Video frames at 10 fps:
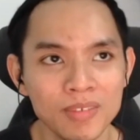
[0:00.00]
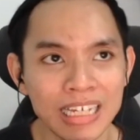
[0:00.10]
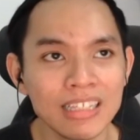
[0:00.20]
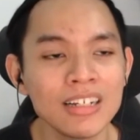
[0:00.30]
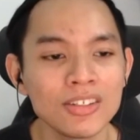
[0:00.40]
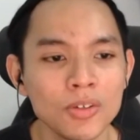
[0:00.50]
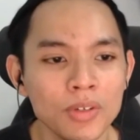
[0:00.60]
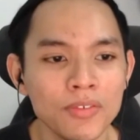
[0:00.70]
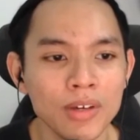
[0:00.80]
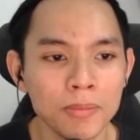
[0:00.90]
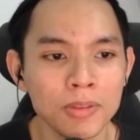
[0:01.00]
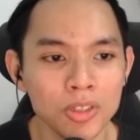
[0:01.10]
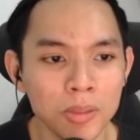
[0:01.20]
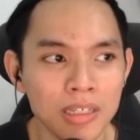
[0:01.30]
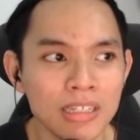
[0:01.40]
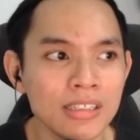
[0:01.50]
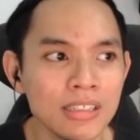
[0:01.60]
getting a software developer job is